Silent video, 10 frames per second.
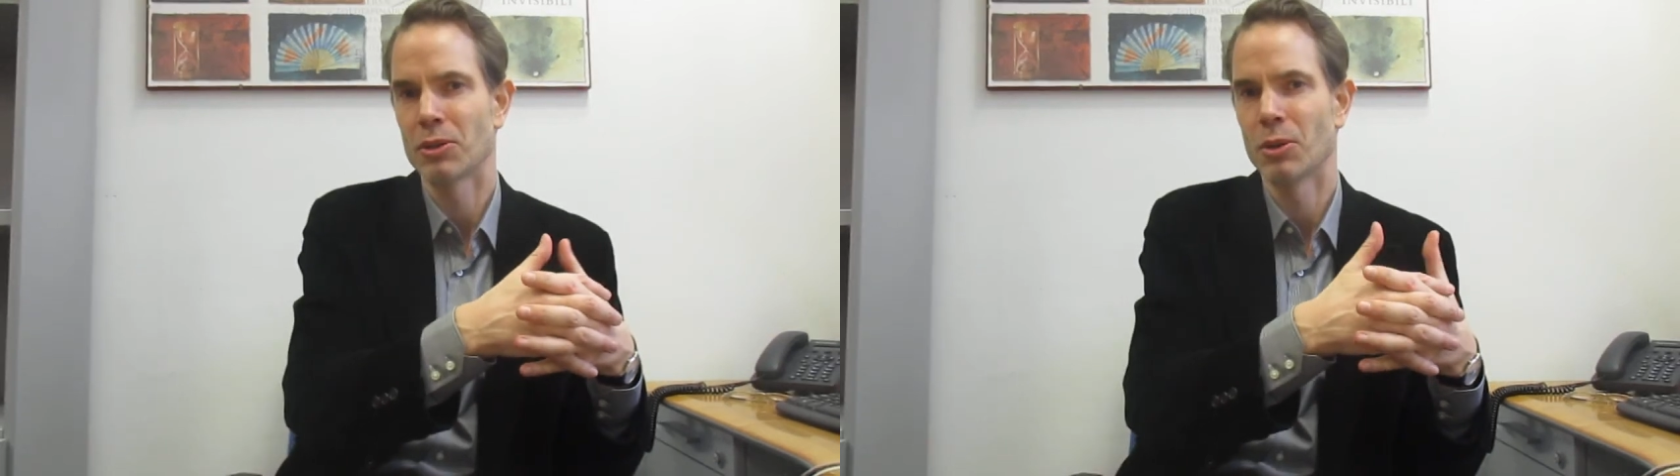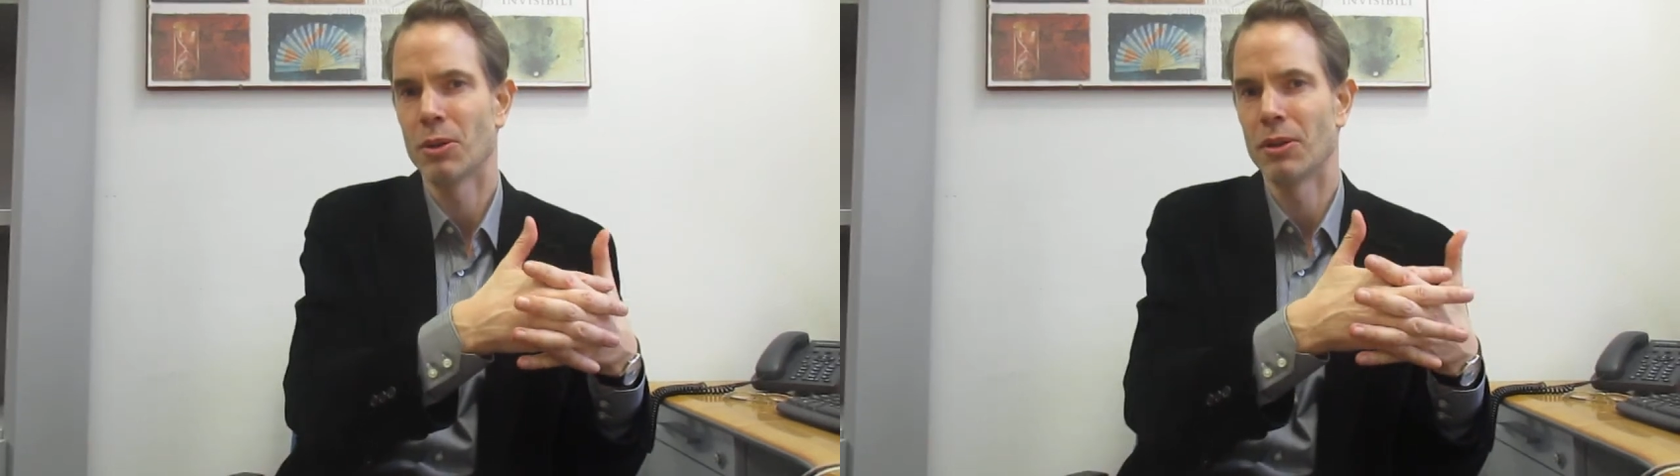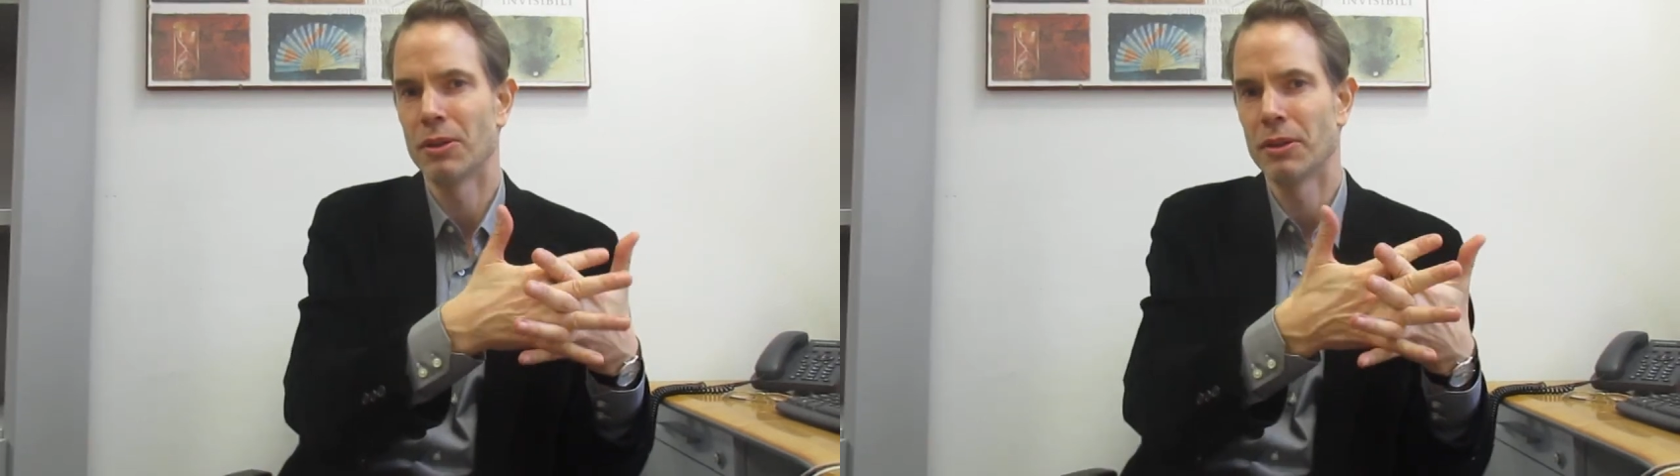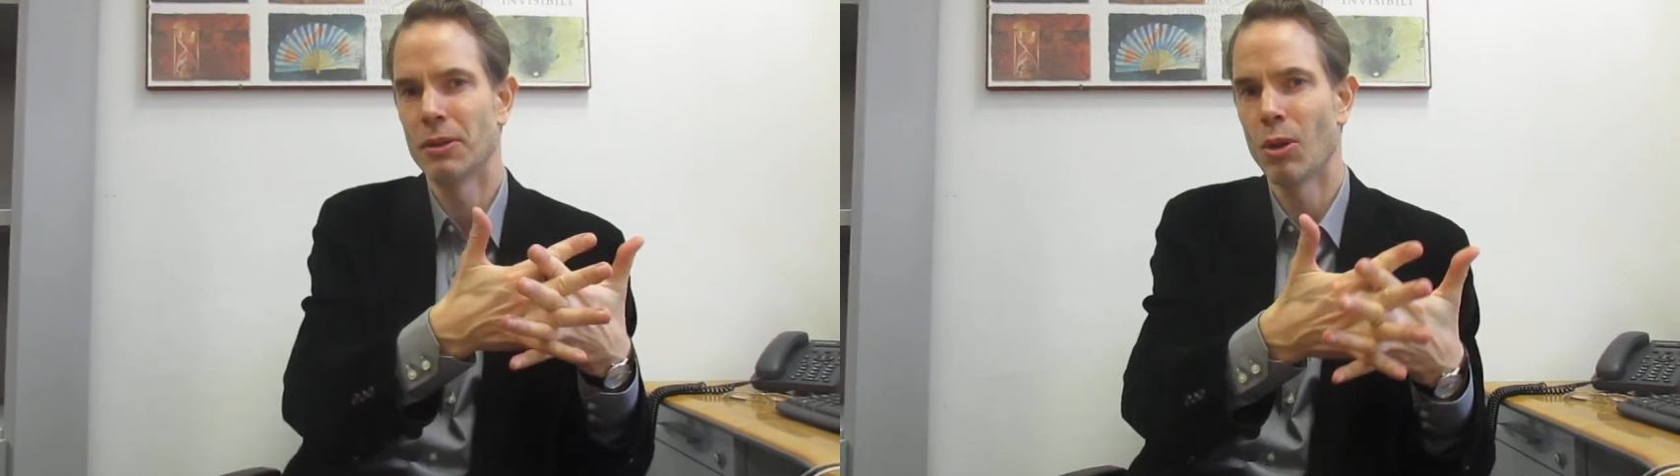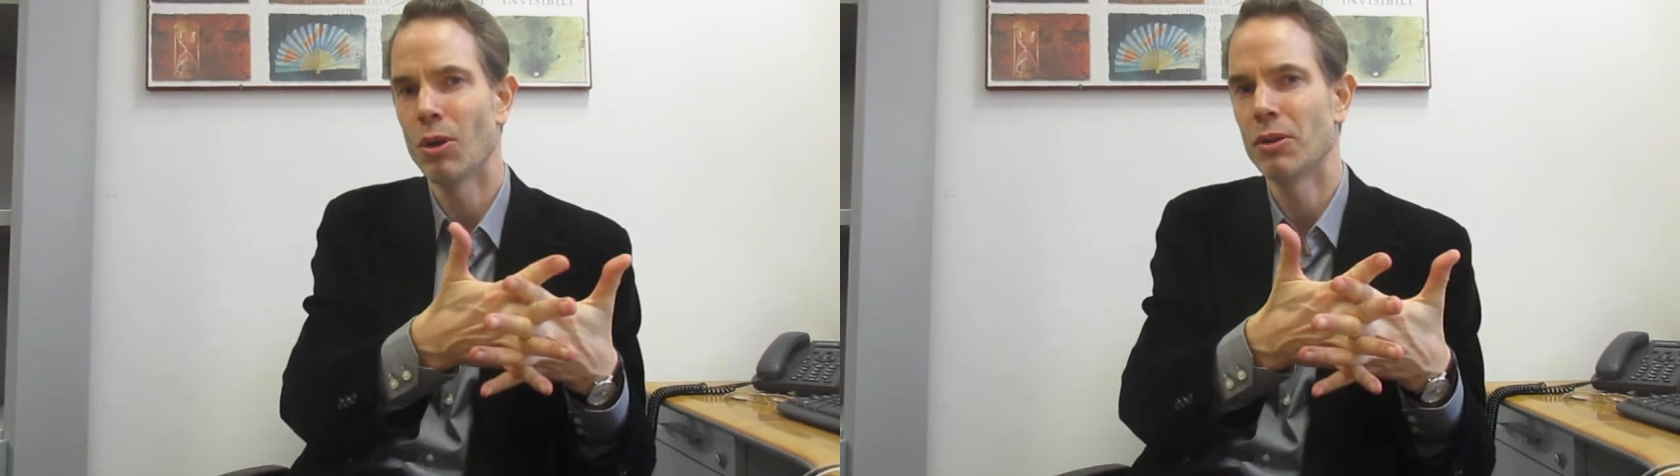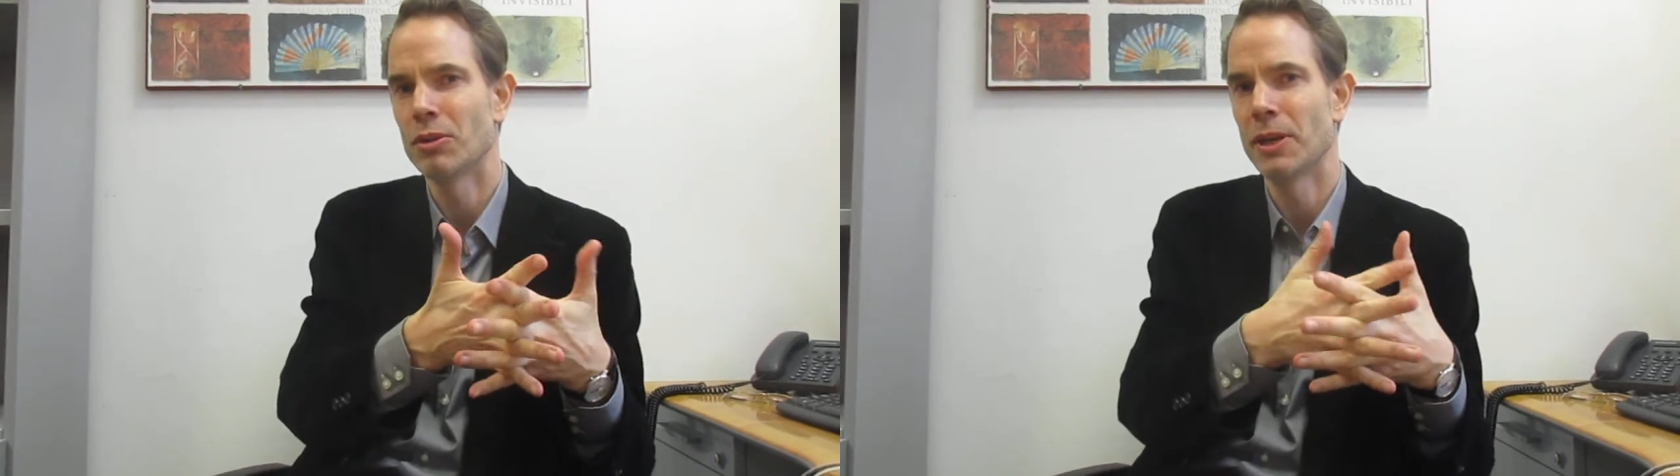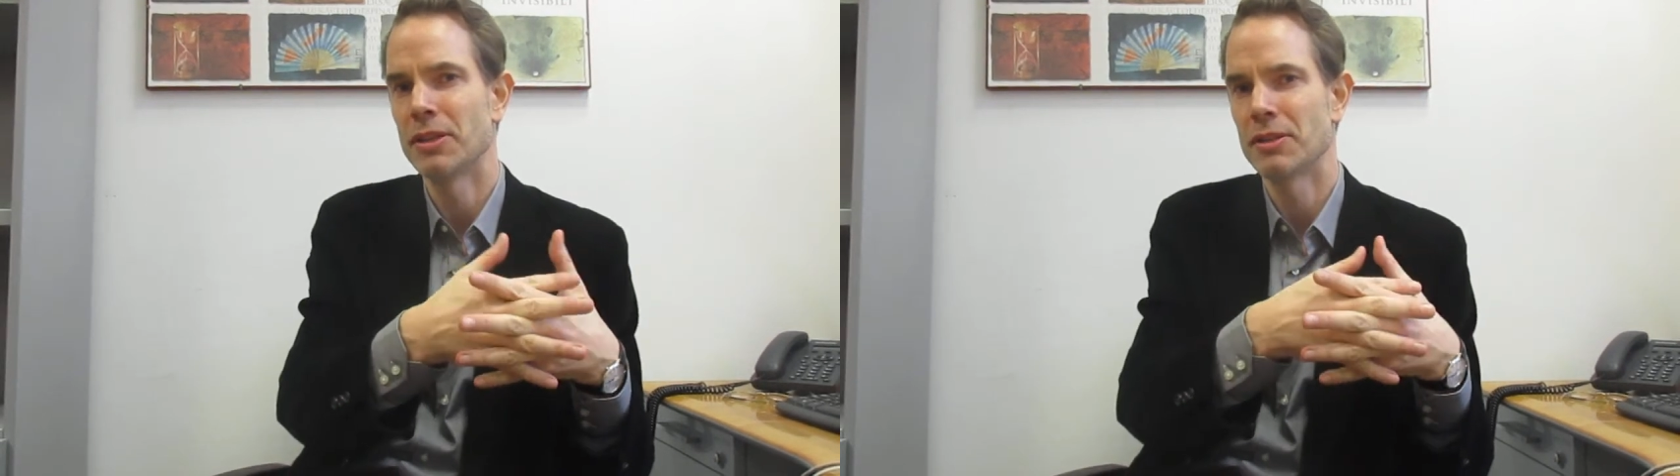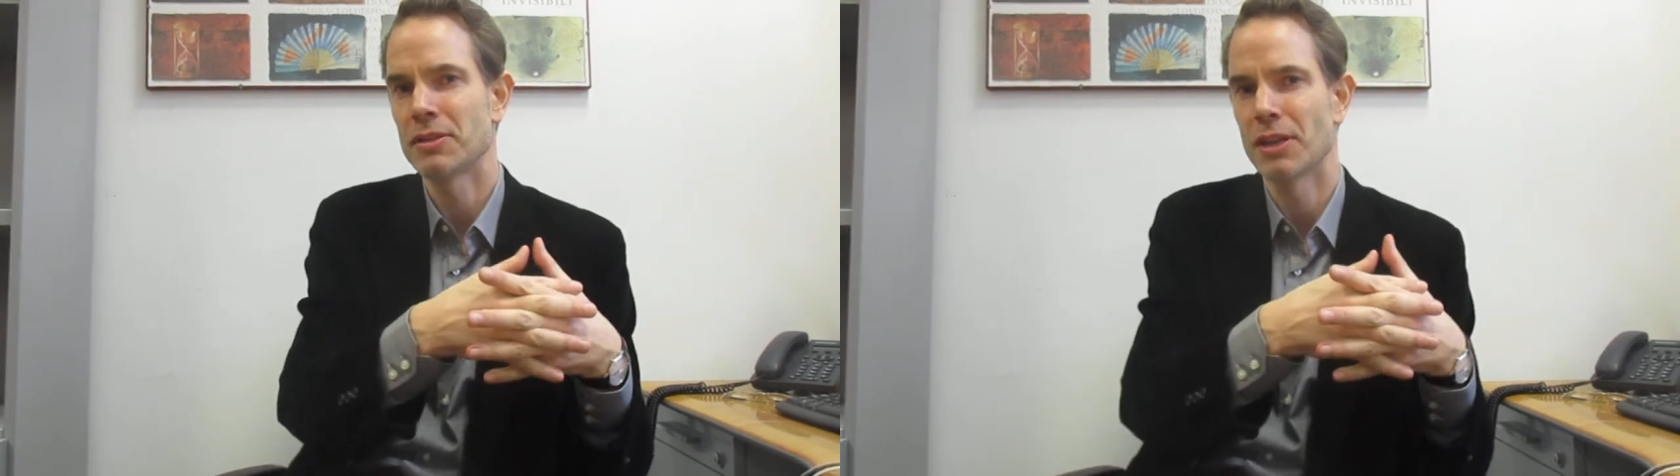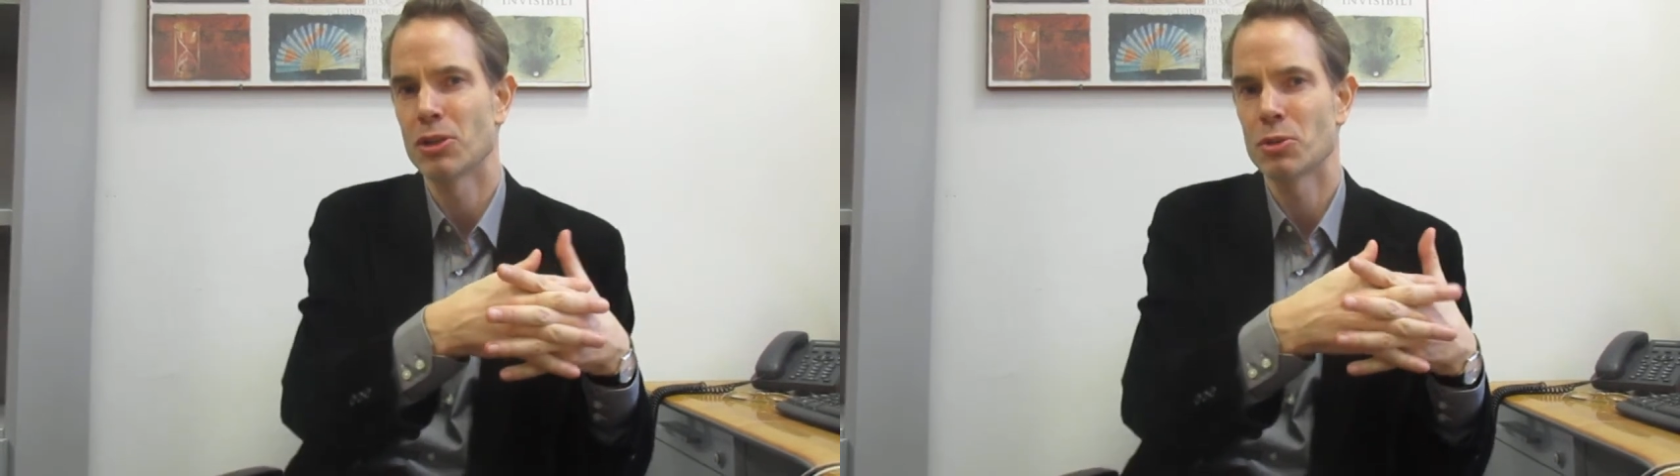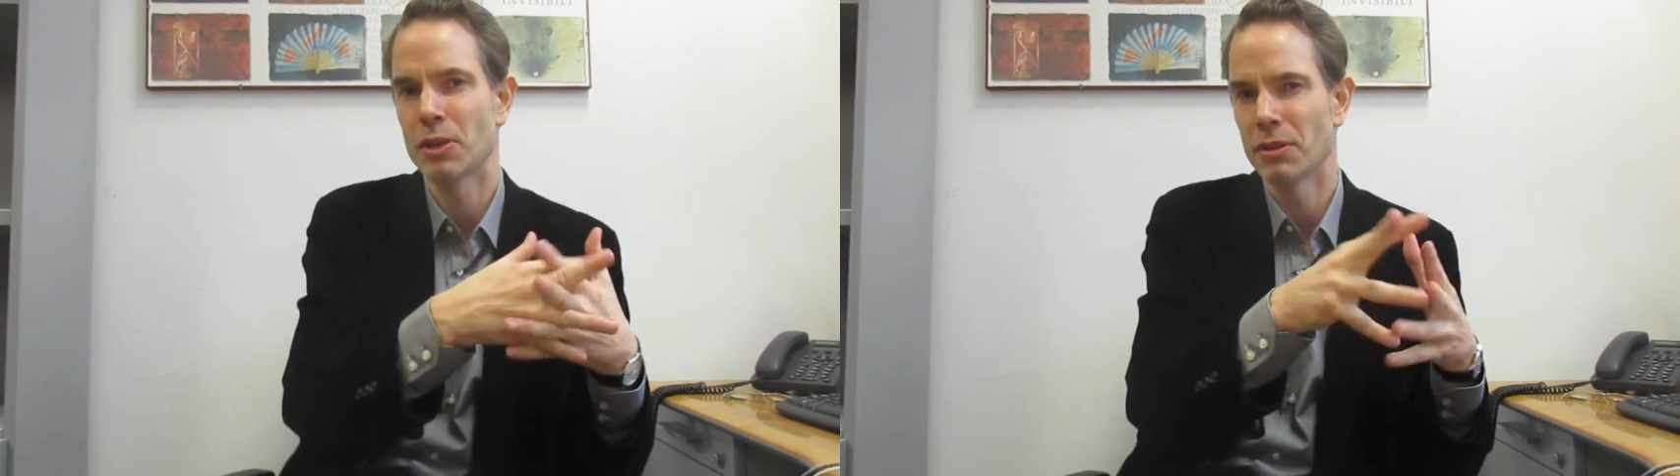call the long 20th
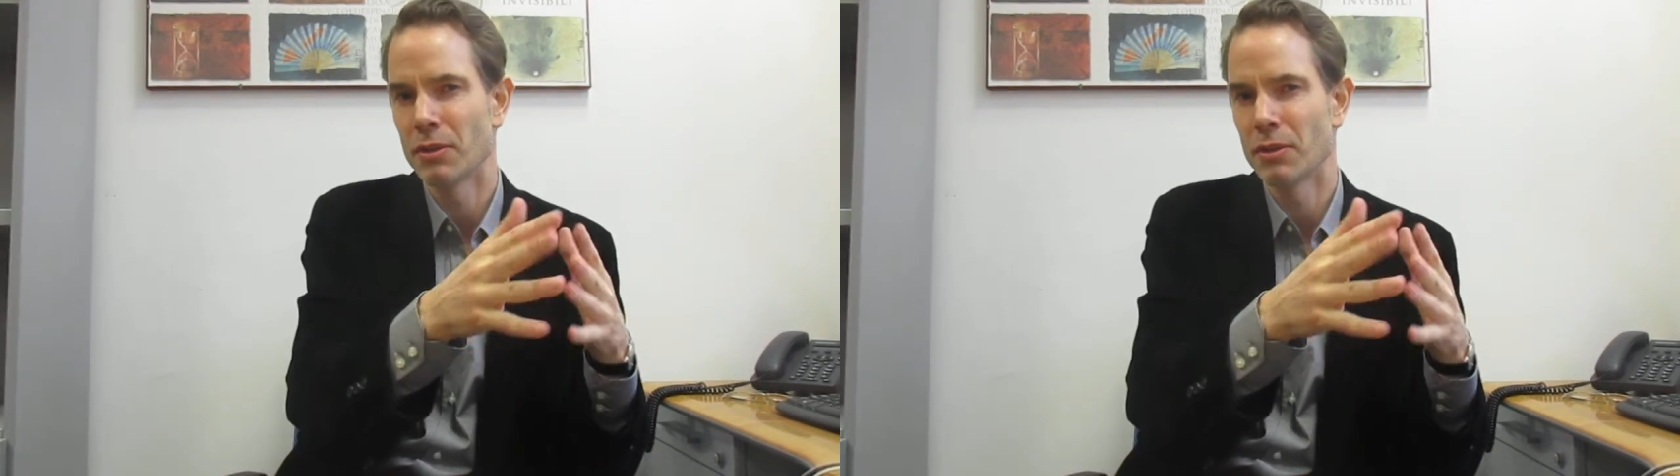century,